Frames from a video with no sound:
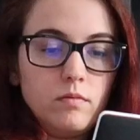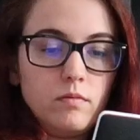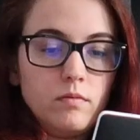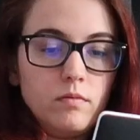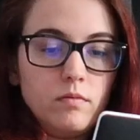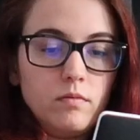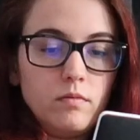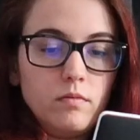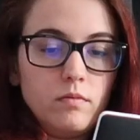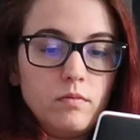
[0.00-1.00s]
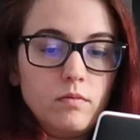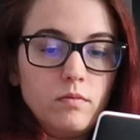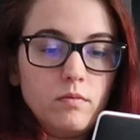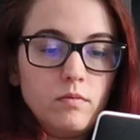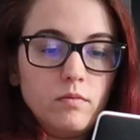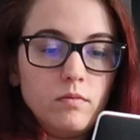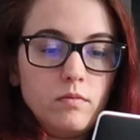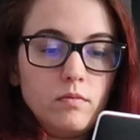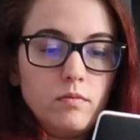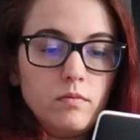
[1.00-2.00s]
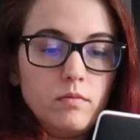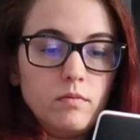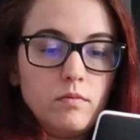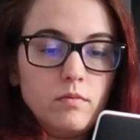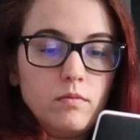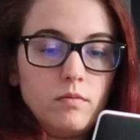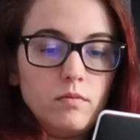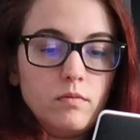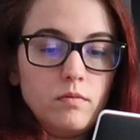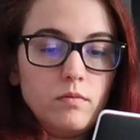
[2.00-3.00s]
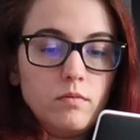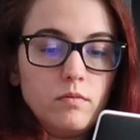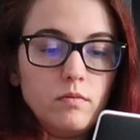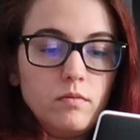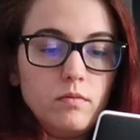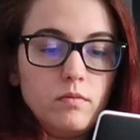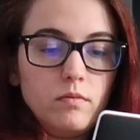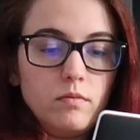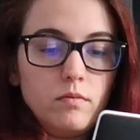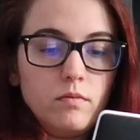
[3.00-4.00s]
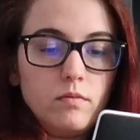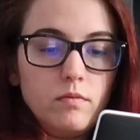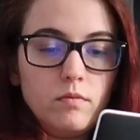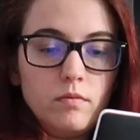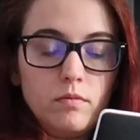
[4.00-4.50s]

No one is speaking in this clip.